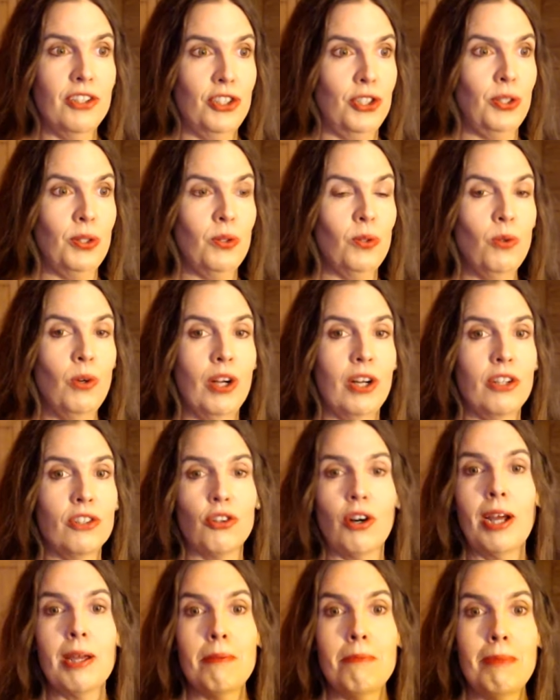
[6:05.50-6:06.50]
to
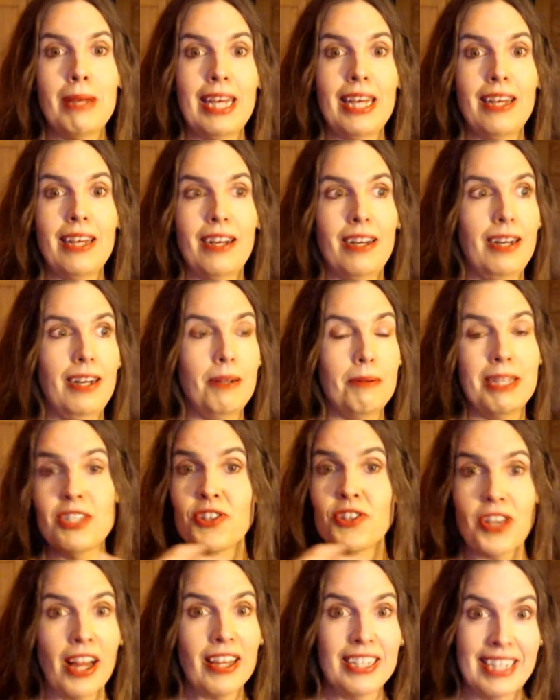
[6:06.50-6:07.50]
try and be uh, in
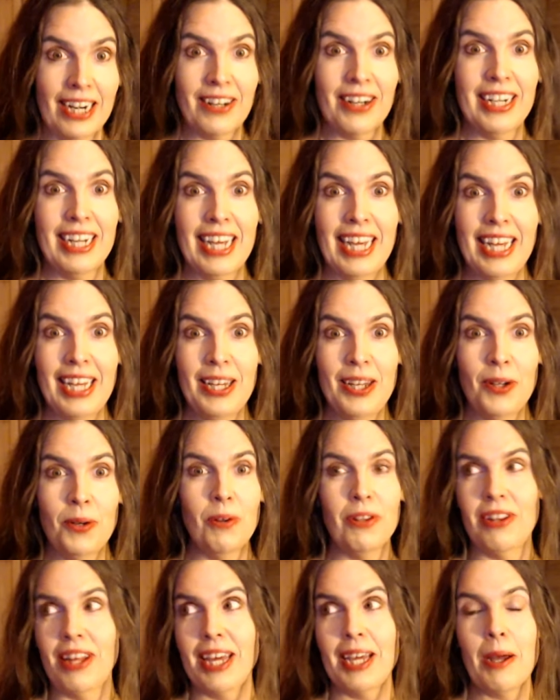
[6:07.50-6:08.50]
solidarity
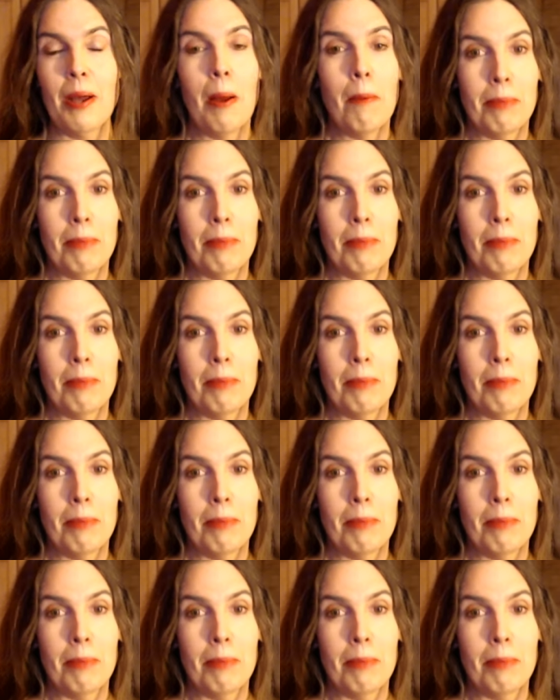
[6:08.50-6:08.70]
with like